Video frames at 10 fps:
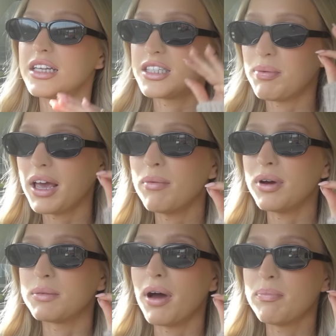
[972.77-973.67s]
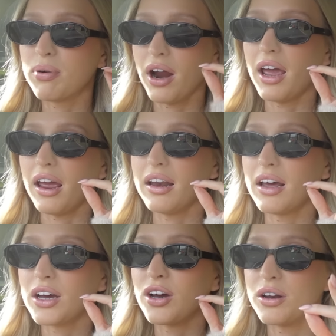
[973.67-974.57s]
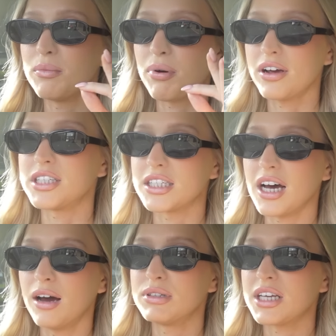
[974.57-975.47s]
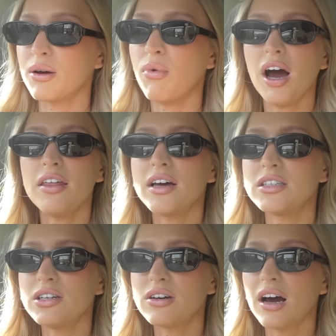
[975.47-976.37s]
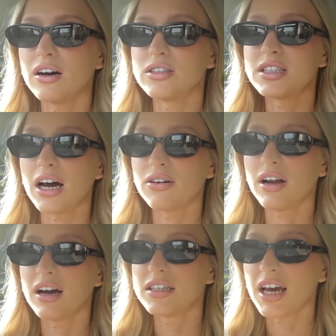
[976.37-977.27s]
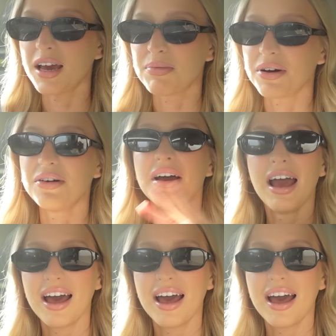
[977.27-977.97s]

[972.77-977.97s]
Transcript: To begin with, my brain couldn't process. I was like, why are there two girls sat on a table?